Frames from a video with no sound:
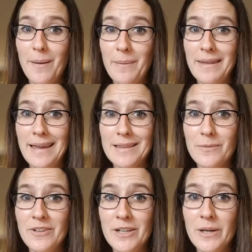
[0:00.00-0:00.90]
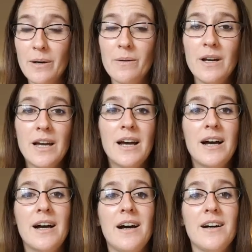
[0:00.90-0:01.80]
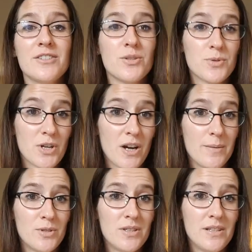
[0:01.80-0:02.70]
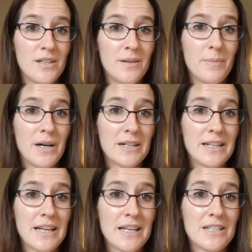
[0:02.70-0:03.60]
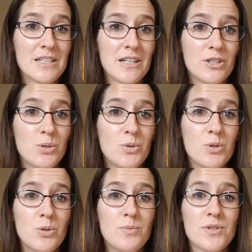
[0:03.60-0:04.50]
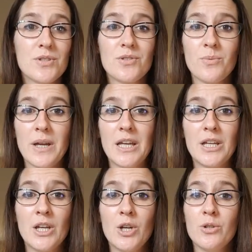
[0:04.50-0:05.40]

up, and like the video. Subscribe to the podcast on YouTube, so this way